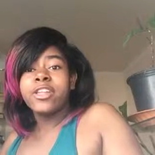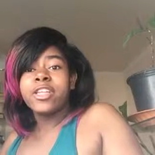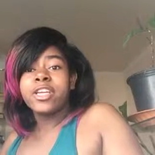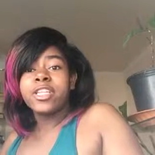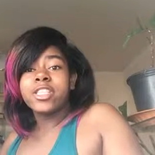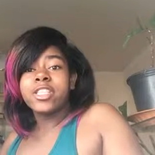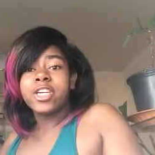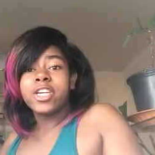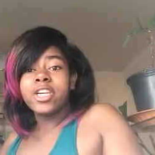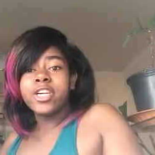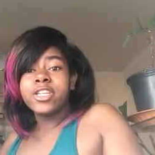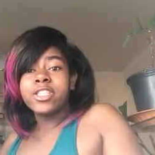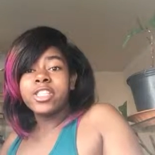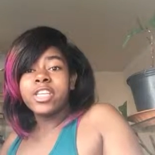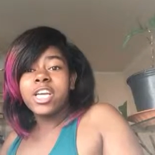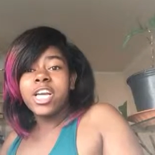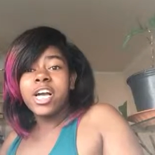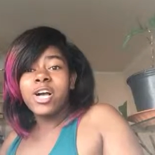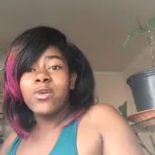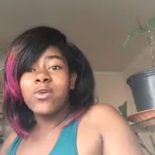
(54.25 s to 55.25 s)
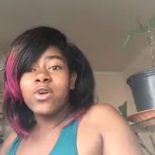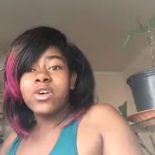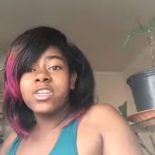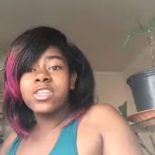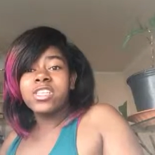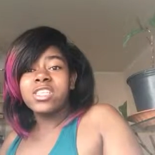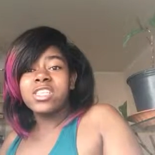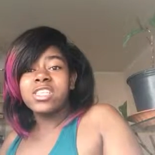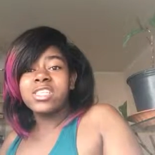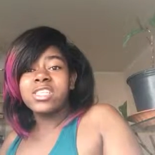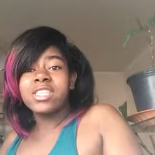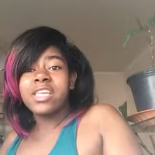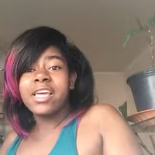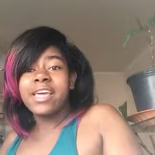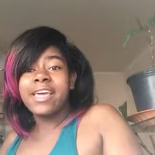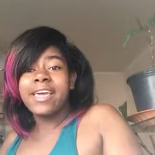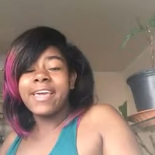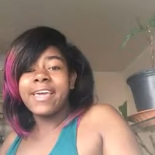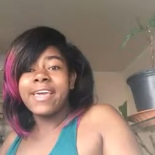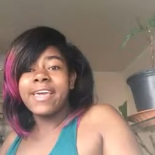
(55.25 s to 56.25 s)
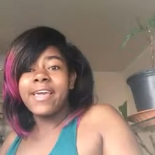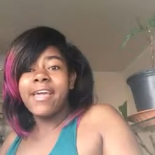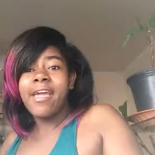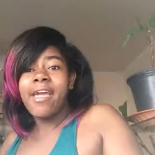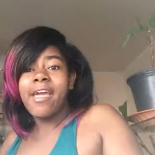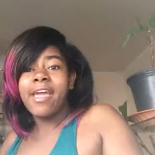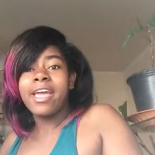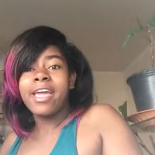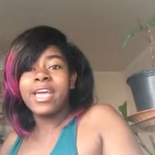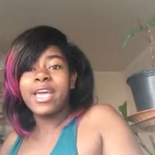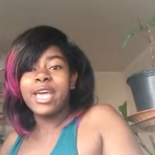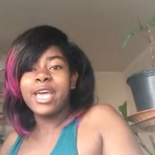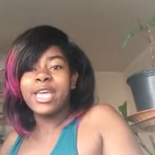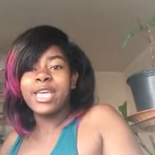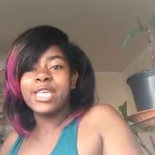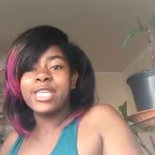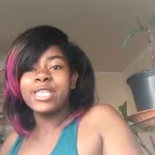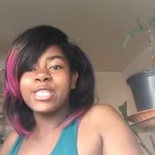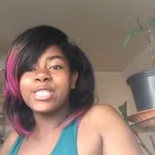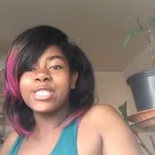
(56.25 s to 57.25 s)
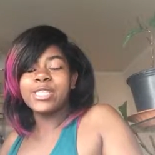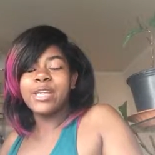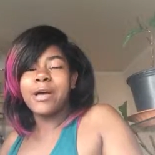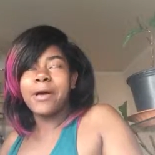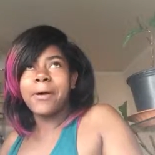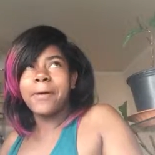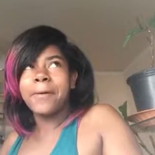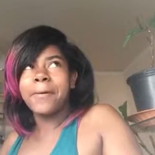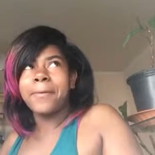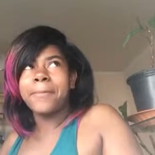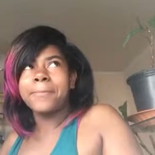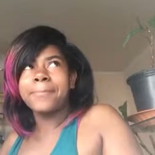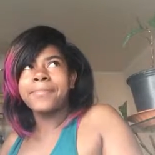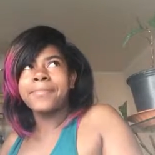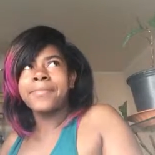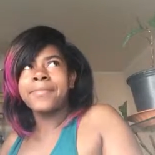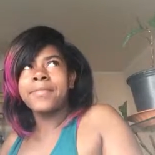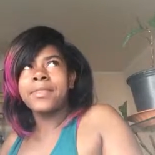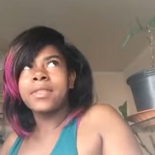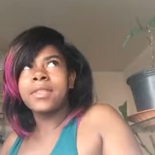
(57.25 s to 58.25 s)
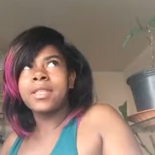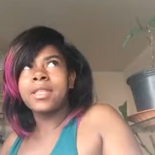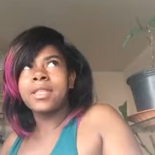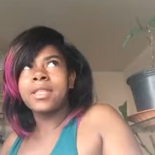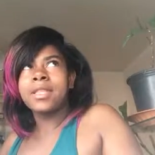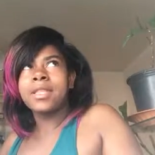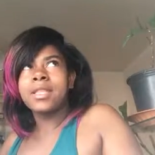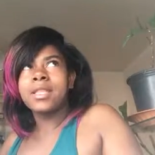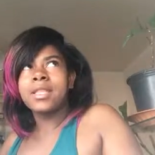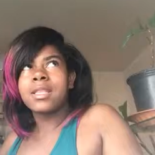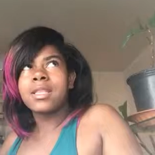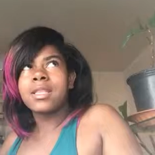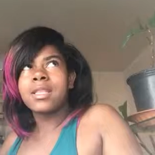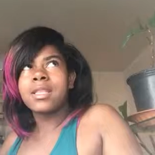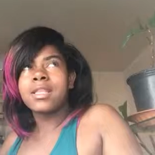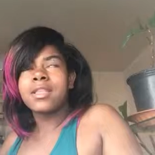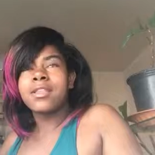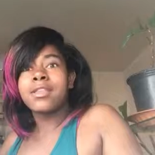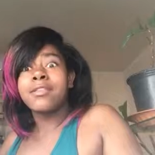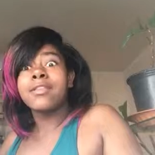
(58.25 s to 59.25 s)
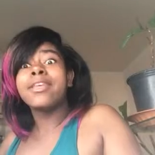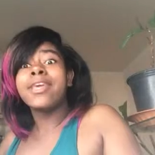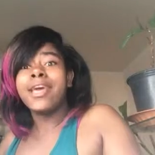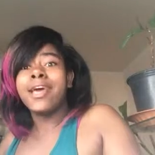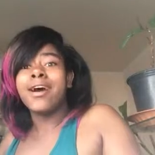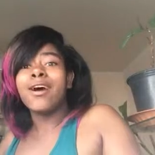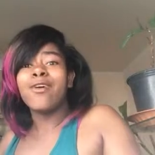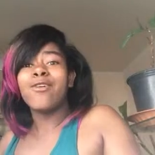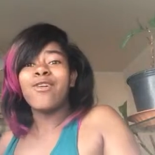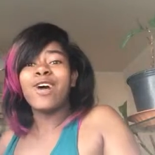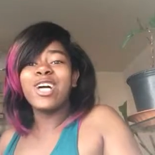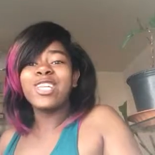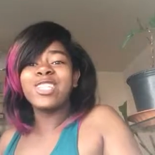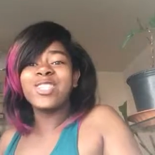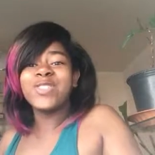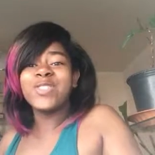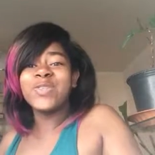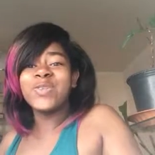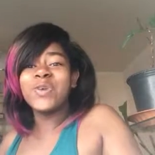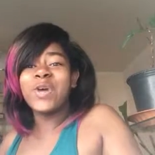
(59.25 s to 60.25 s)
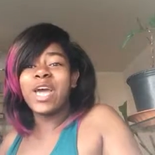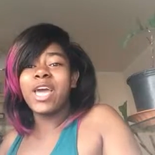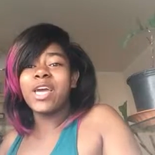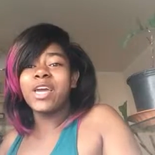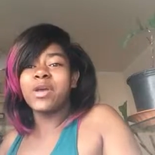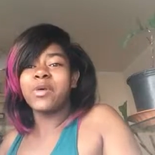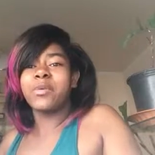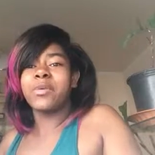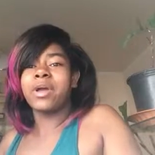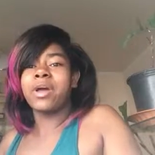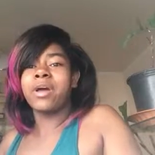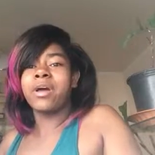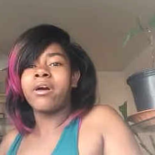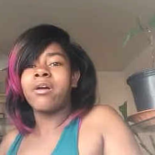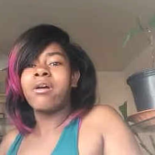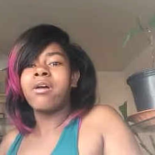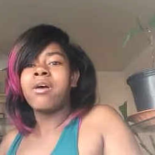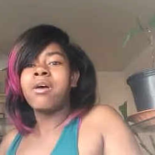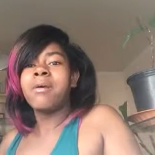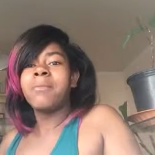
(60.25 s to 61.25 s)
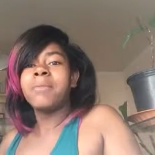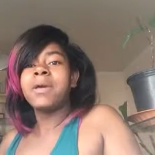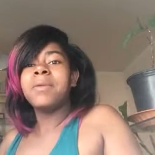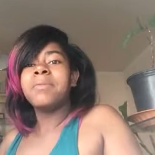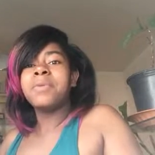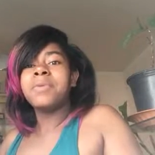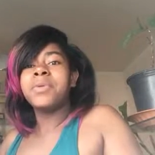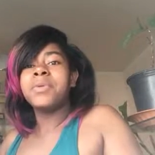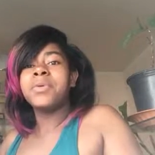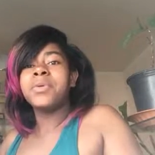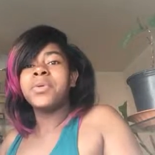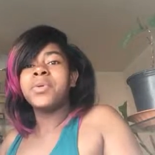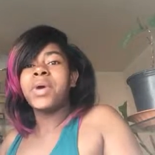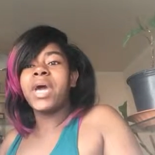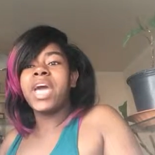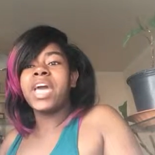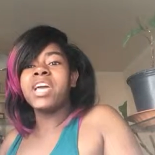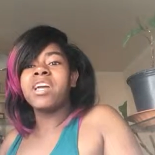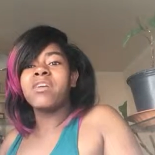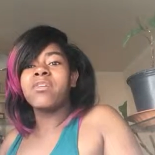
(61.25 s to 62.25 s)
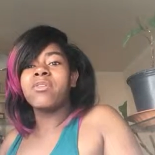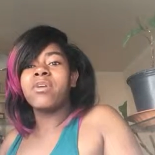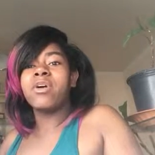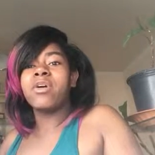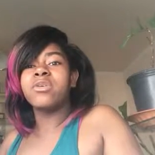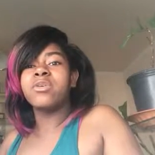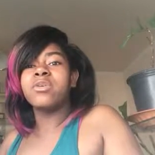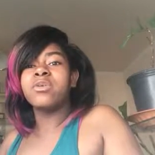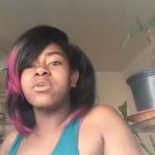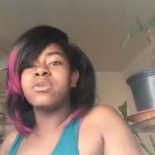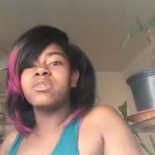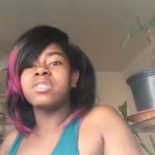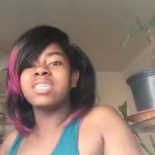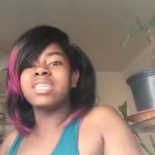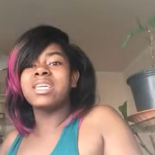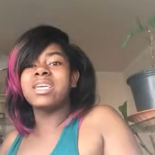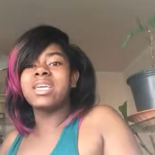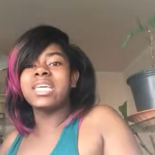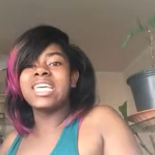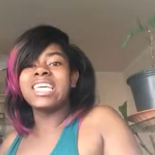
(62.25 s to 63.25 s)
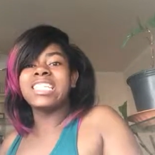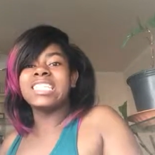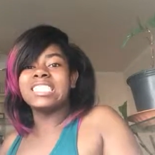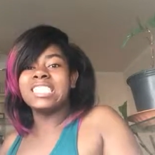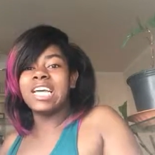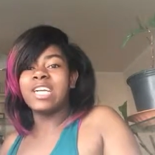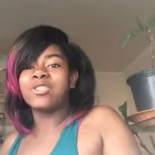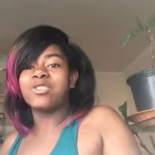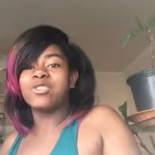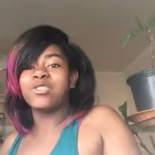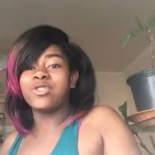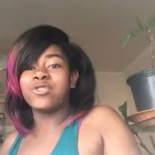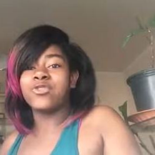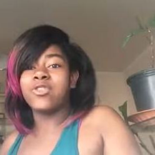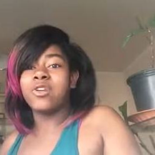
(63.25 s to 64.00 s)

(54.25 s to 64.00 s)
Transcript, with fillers: The third thing I want to say is, um, yeah, watch who you hang around people who you hang around, you usually get gestures